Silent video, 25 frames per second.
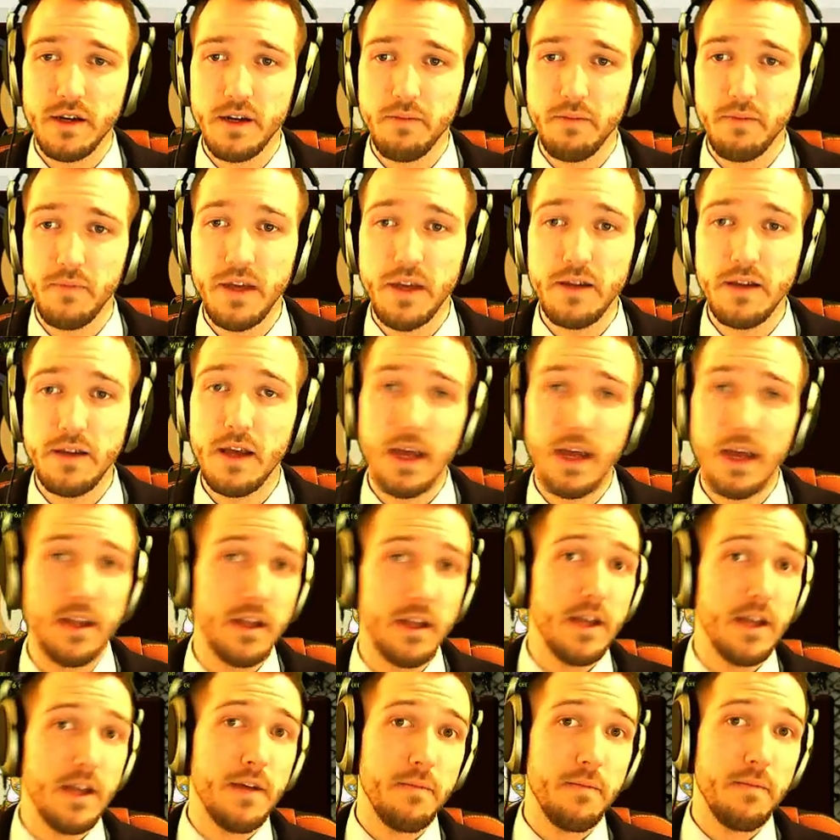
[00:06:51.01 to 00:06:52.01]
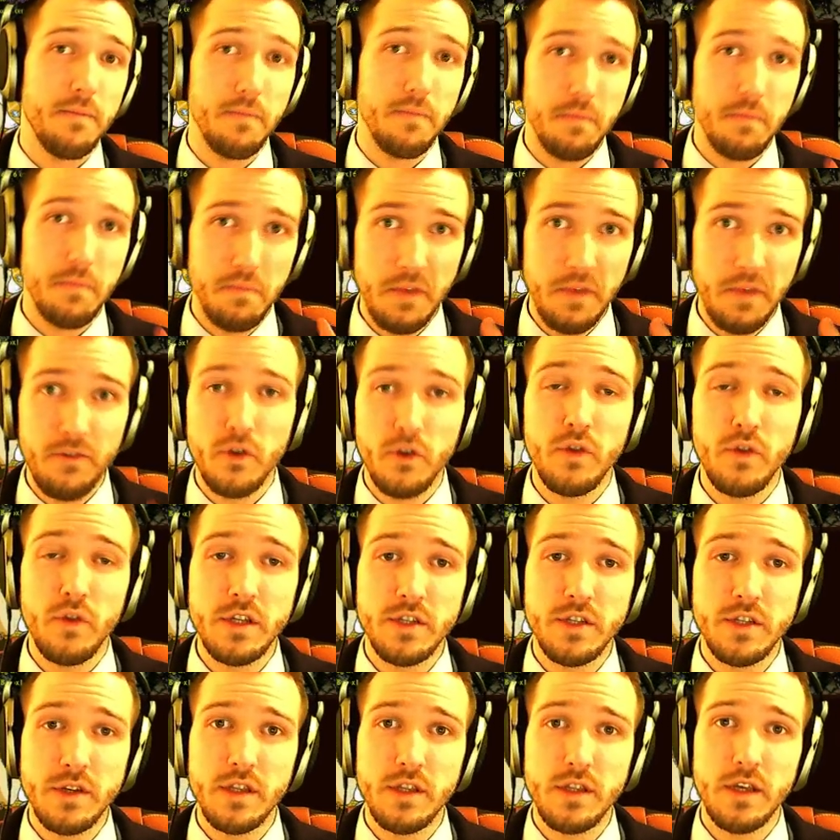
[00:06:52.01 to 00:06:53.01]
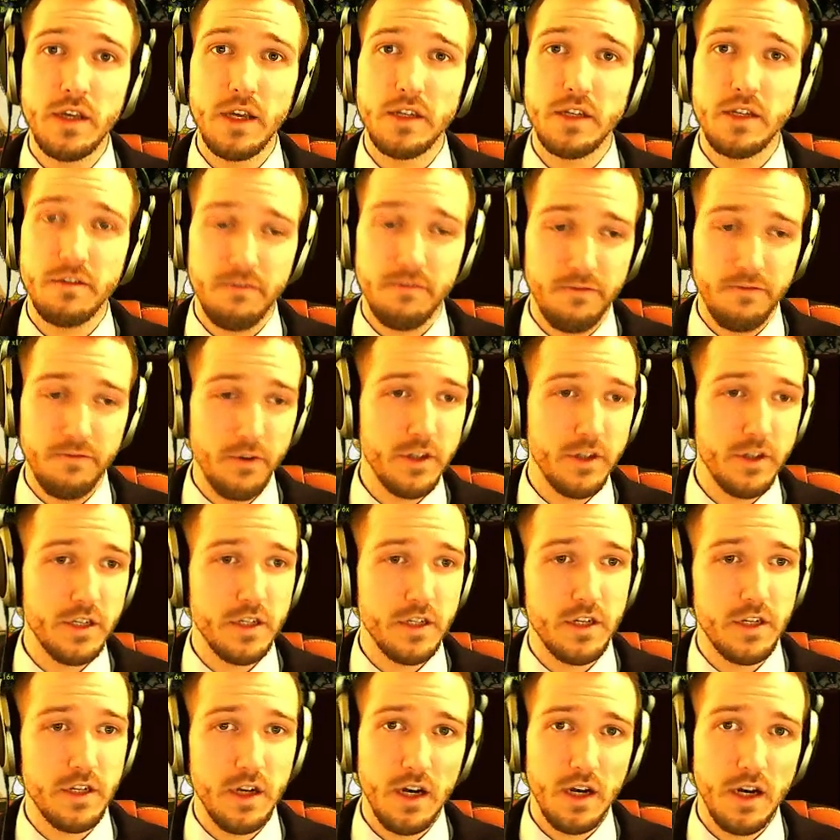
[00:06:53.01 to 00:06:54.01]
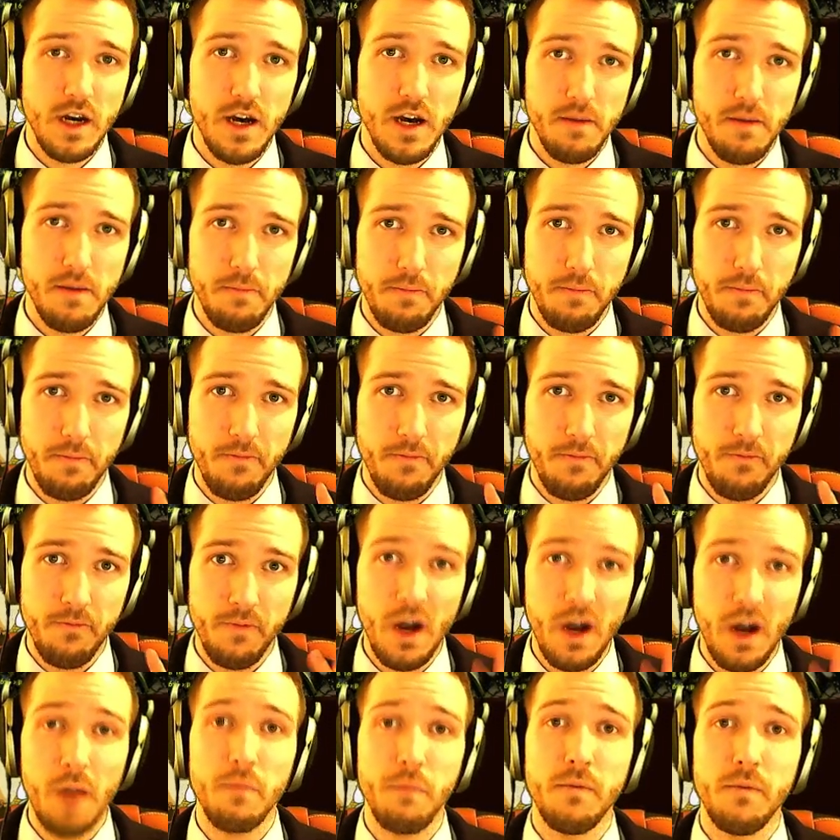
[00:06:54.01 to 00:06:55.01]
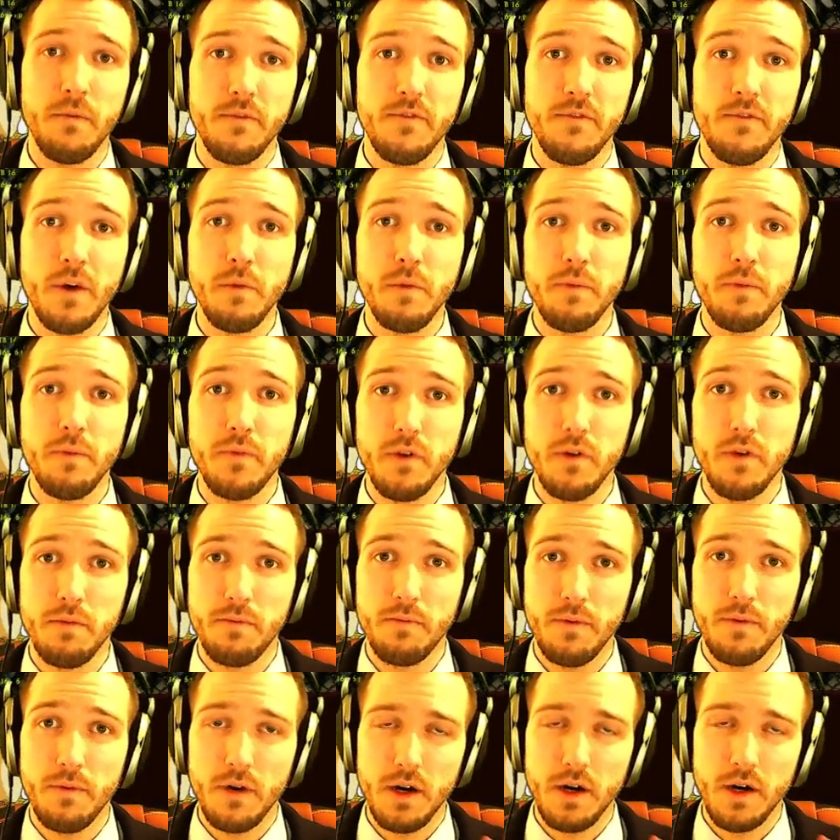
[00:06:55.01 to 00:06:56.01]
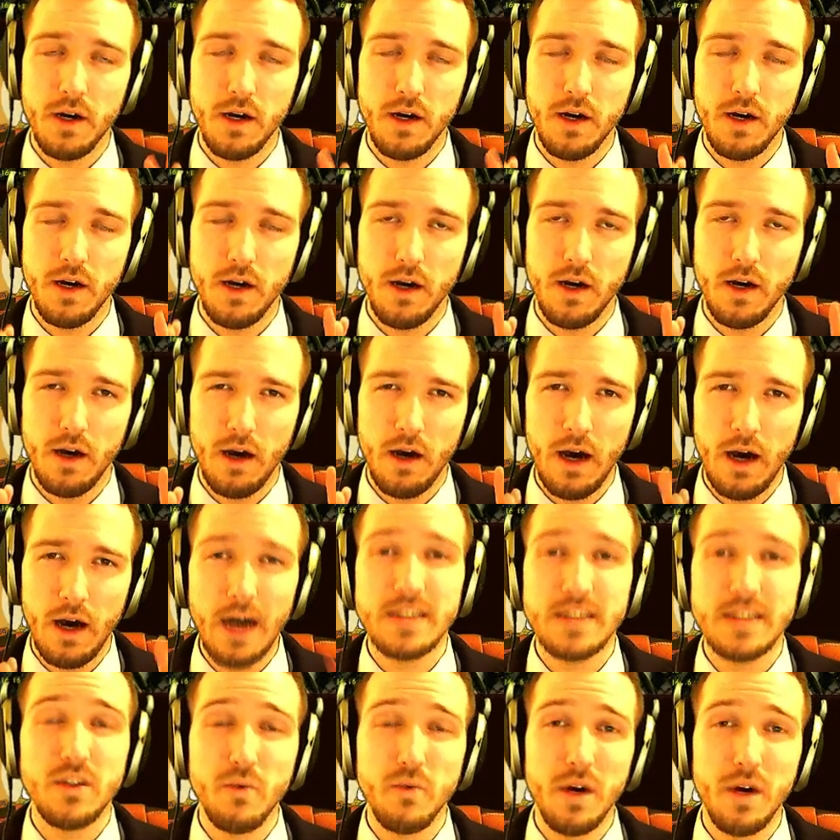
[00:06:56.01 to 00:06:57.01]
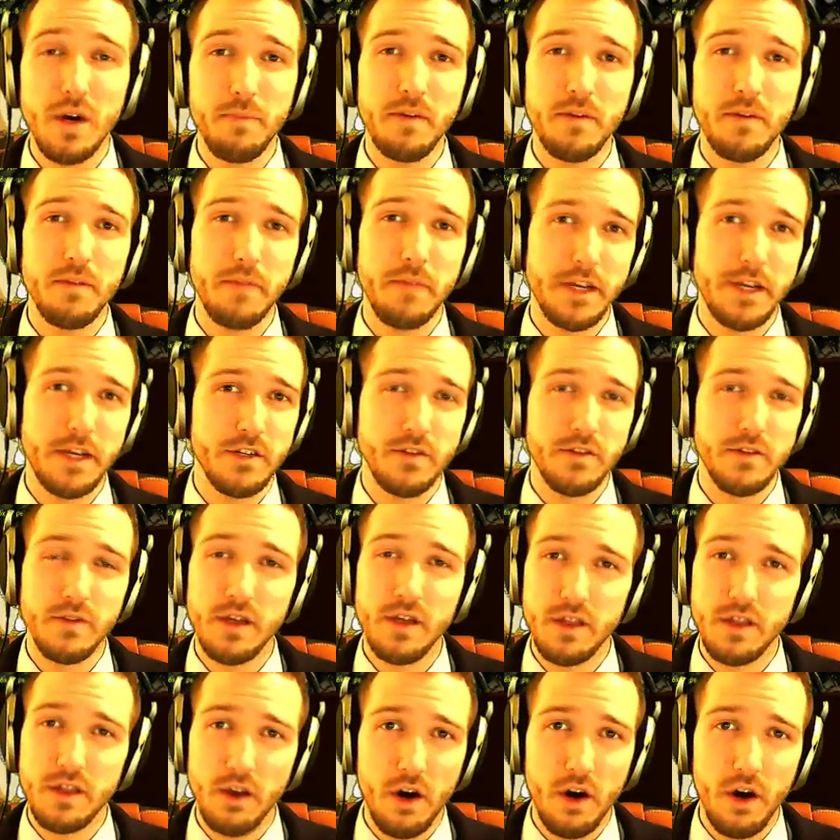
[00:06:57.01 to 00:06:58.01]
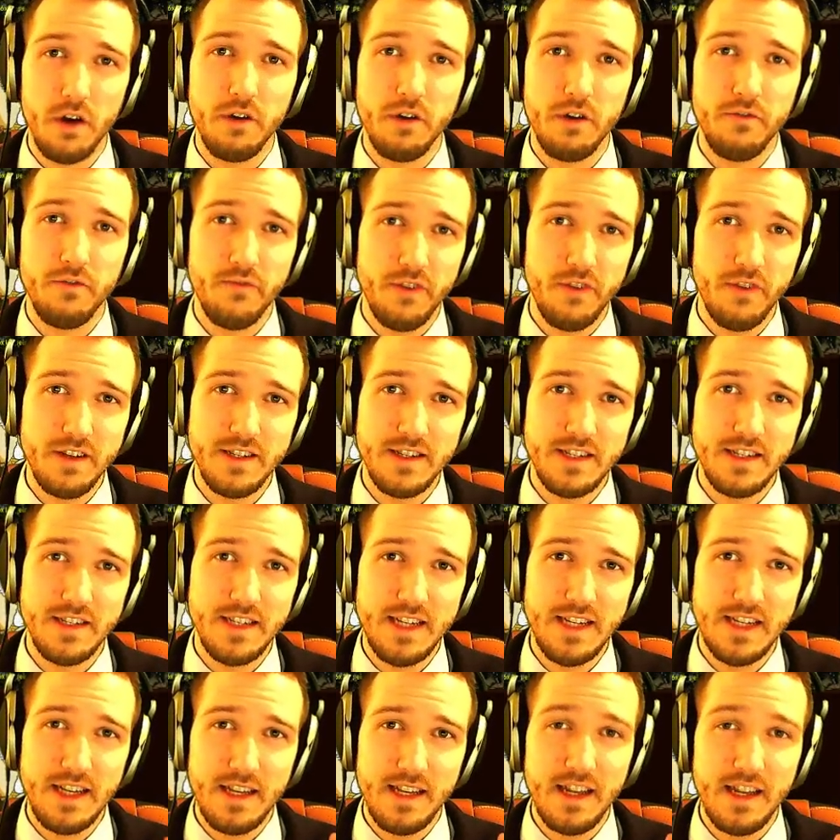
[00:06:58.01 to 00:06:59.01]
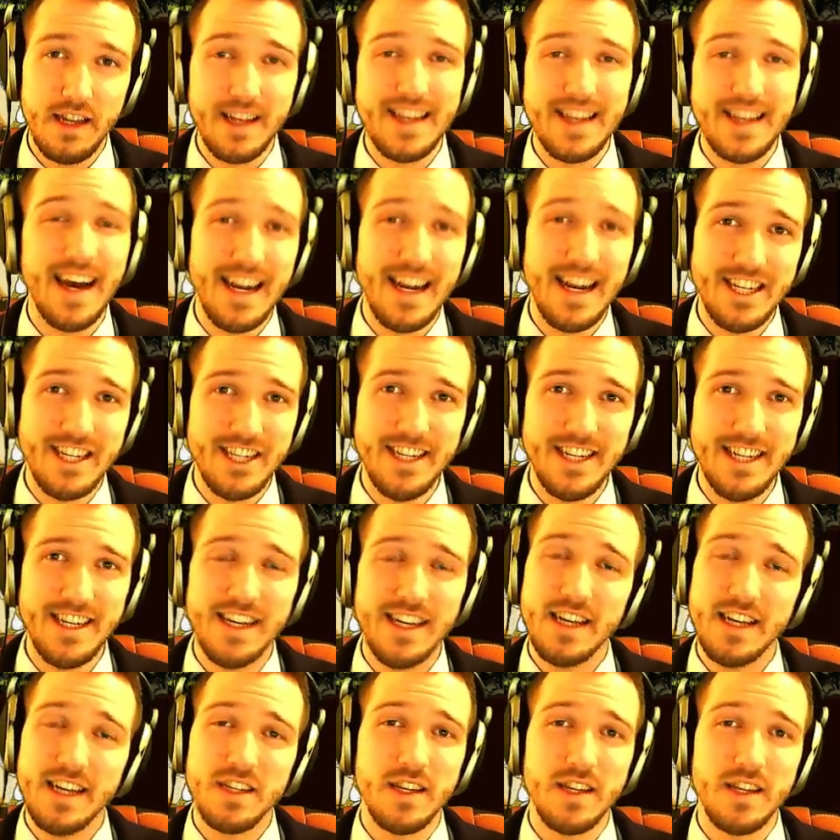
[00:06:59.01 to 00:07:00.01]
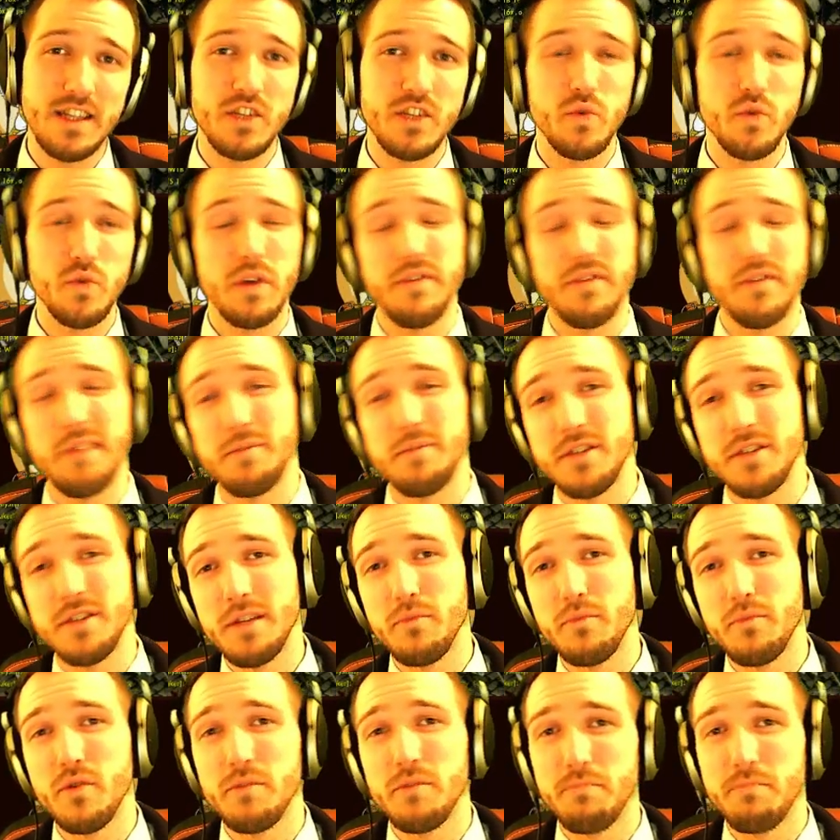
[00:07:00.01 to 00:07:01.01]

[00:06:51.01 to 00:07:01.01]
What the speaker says: Yeah, and if you do these 3 things, first farm up your Hasla weapon, make sure you get the Honored Frenzied Nodachi to get the 25% more